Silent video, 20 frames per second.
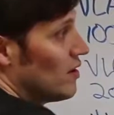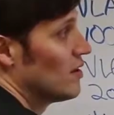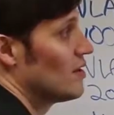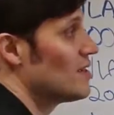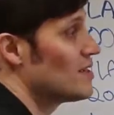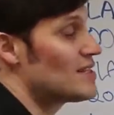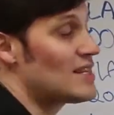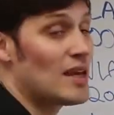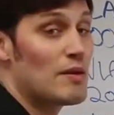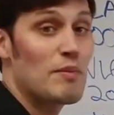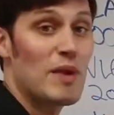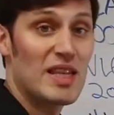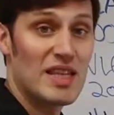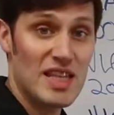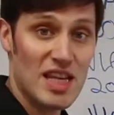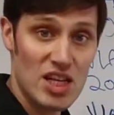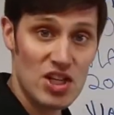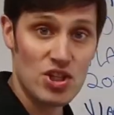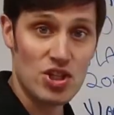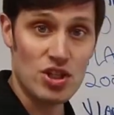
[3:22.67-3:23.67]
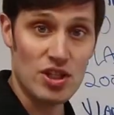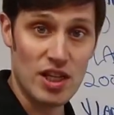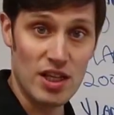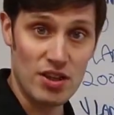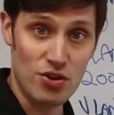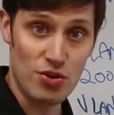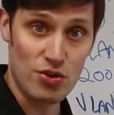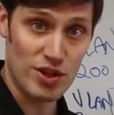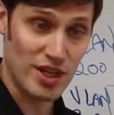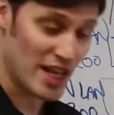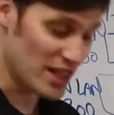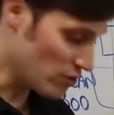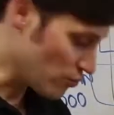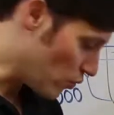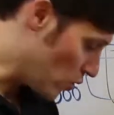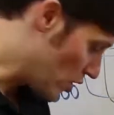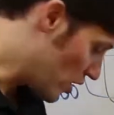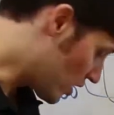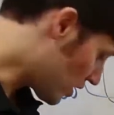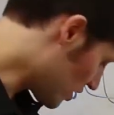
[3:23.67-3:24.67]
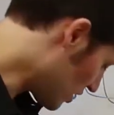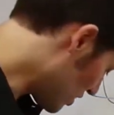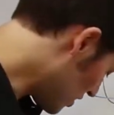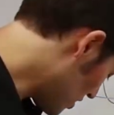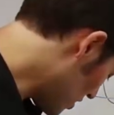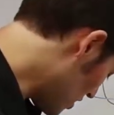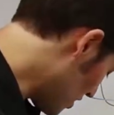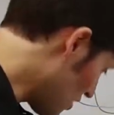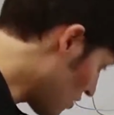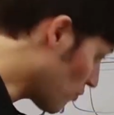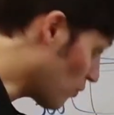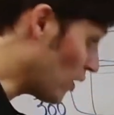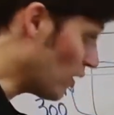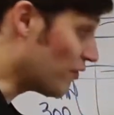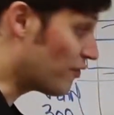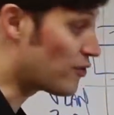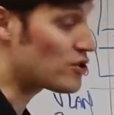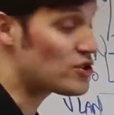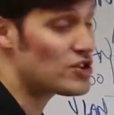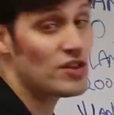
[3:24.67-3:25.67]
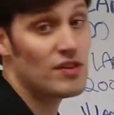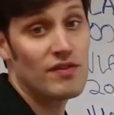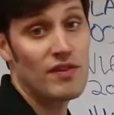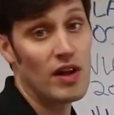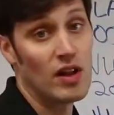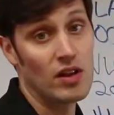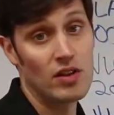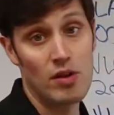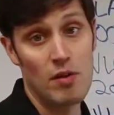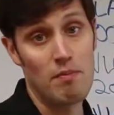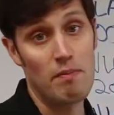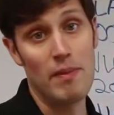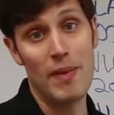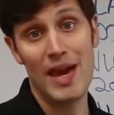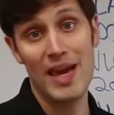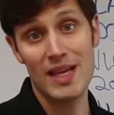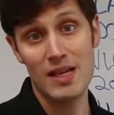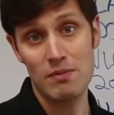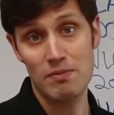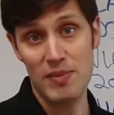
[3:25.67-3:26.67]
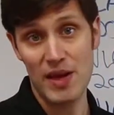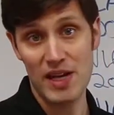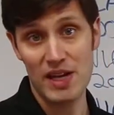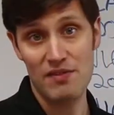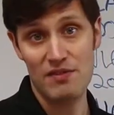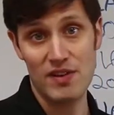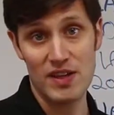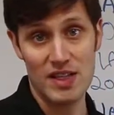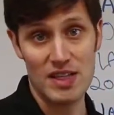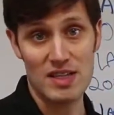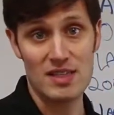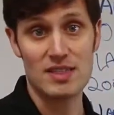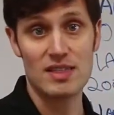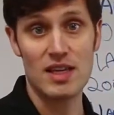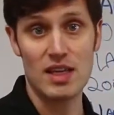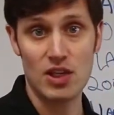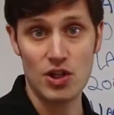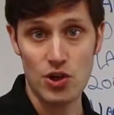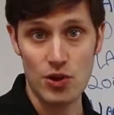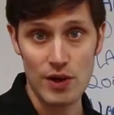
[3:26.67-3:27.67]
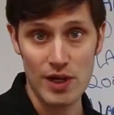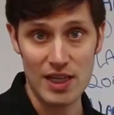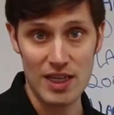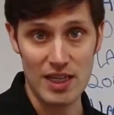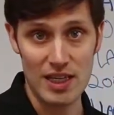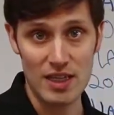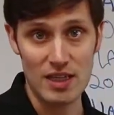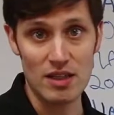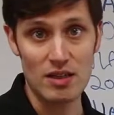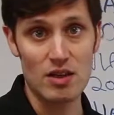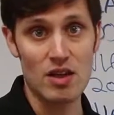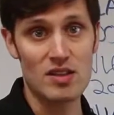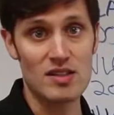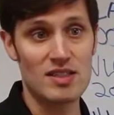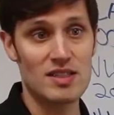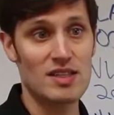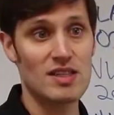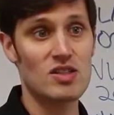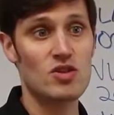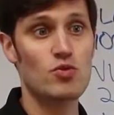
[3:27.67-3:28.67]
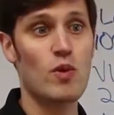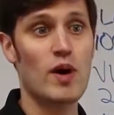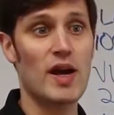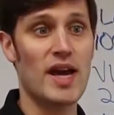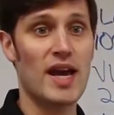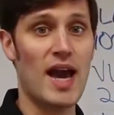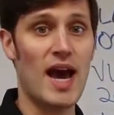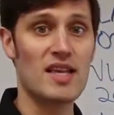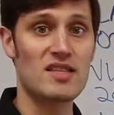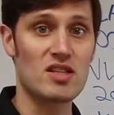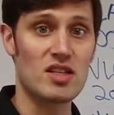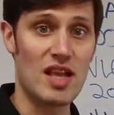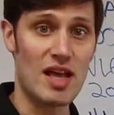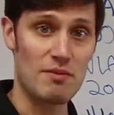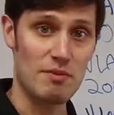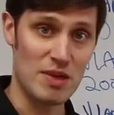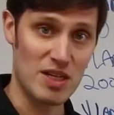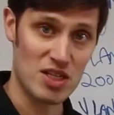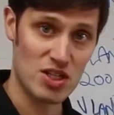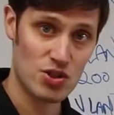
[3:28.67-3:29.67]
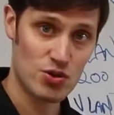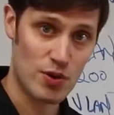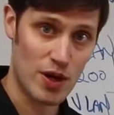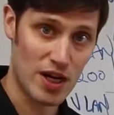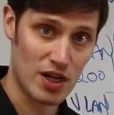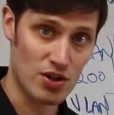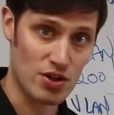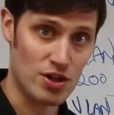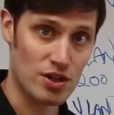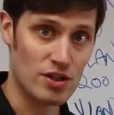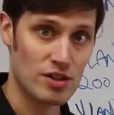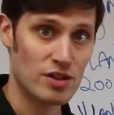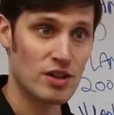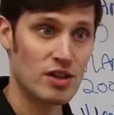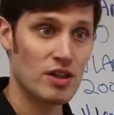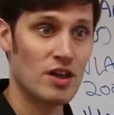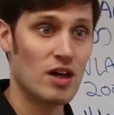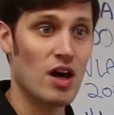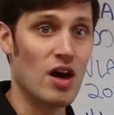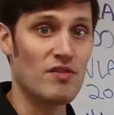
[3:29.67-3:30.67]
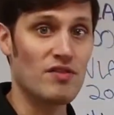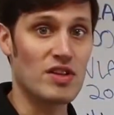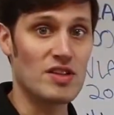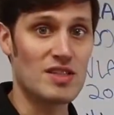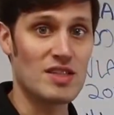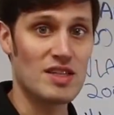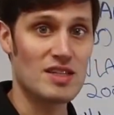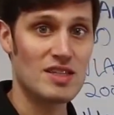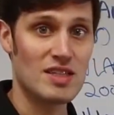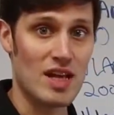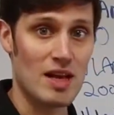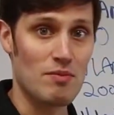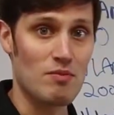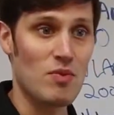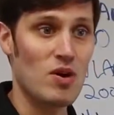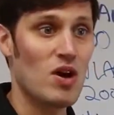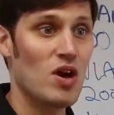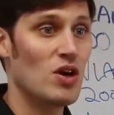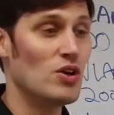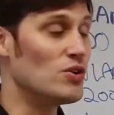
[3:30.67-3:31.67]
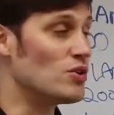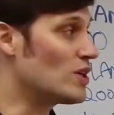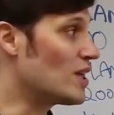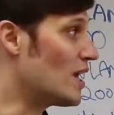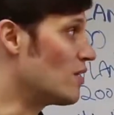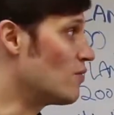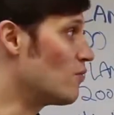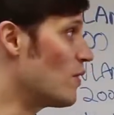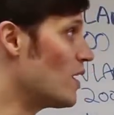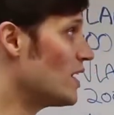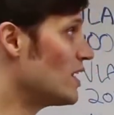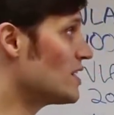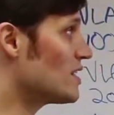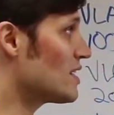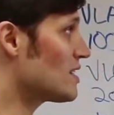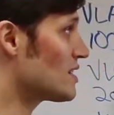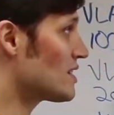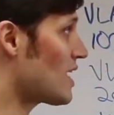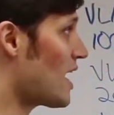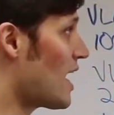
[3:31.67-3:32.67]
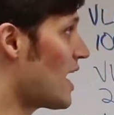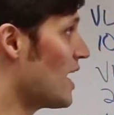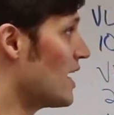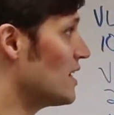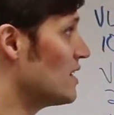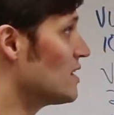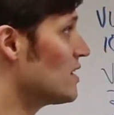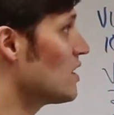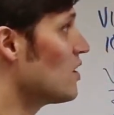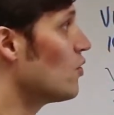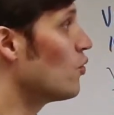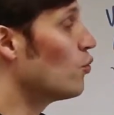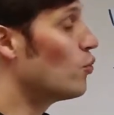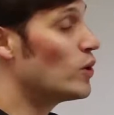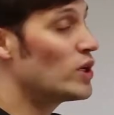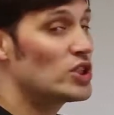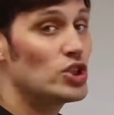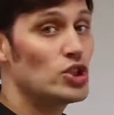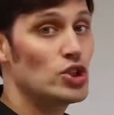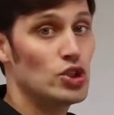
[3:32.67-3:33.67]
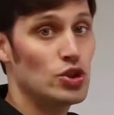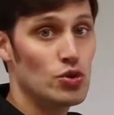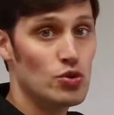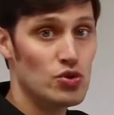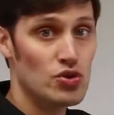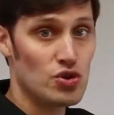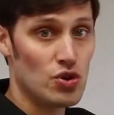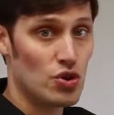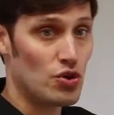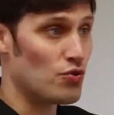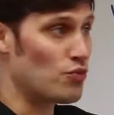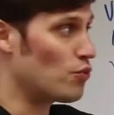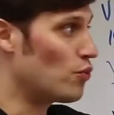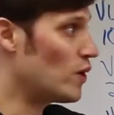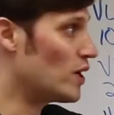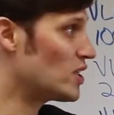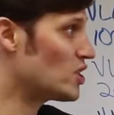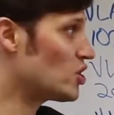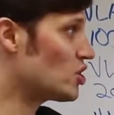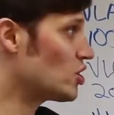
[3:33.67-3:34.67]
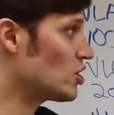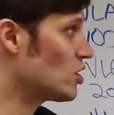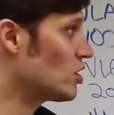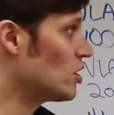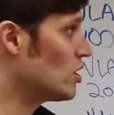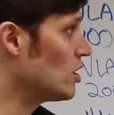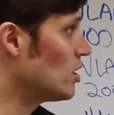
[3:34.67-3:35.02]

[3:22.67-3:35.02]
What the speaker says: segmentation in your network, well, first of all, the main benefit is security, because this way, as an administrator of the system, you can really decide which user, which